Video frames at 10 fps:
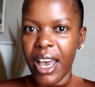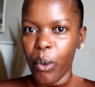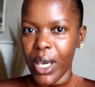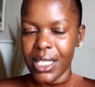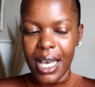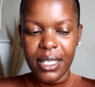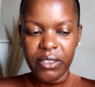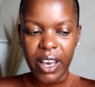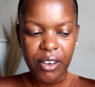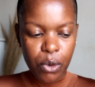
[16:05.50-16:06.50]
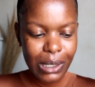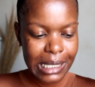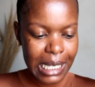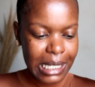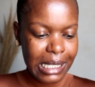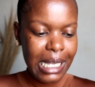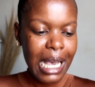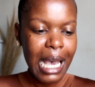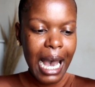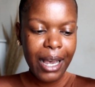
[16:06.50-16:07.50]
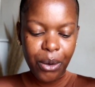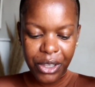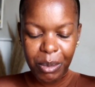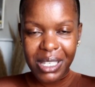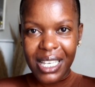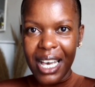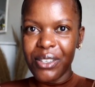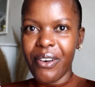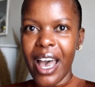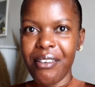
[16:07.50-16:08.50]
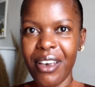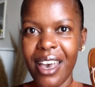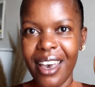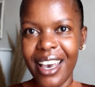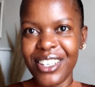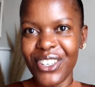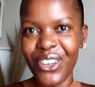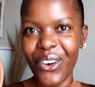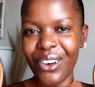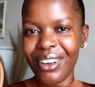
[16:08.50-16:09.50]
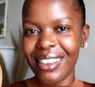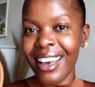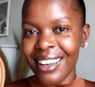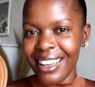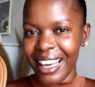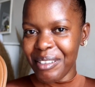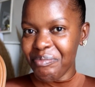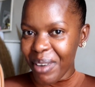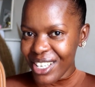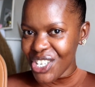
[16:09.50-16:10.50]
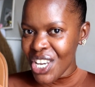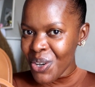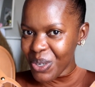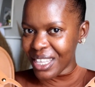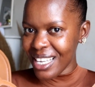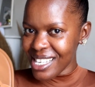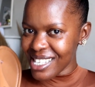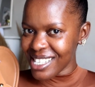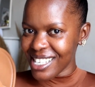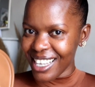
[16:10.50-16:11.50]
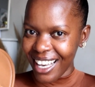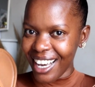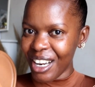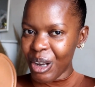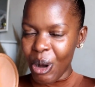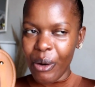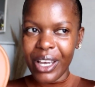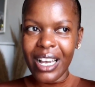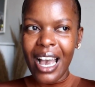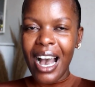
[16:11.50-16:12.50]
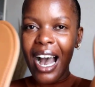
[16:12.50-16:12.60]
I wear size 5 or 6. I got them in size 5, and you know, they're kind of like matching with this. They're kind of going.